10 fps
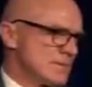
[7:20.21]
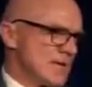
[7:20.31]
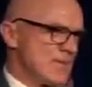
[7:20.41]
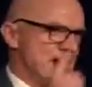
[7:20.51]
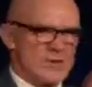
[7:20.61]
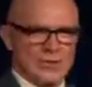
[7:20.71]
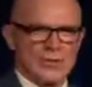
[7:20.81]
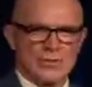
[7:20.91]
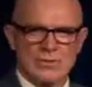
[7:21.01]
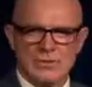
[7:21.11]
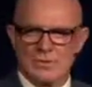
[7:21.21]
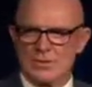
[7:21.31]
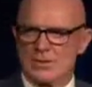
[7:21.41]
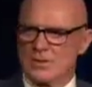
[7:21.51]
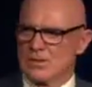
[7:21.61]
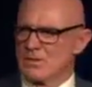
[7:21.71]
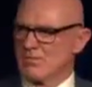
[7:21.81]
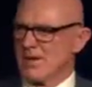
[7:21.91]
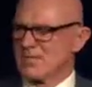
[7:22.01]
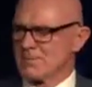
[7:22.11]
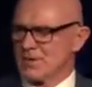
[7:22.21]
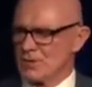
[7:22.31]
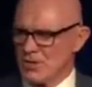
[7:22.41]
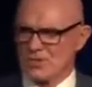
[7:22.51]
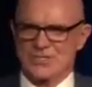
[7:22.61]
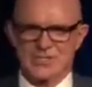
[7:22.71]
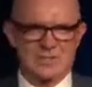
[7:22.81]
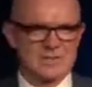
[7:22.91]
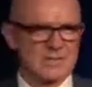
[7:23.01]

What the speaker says: a better you makes a better us.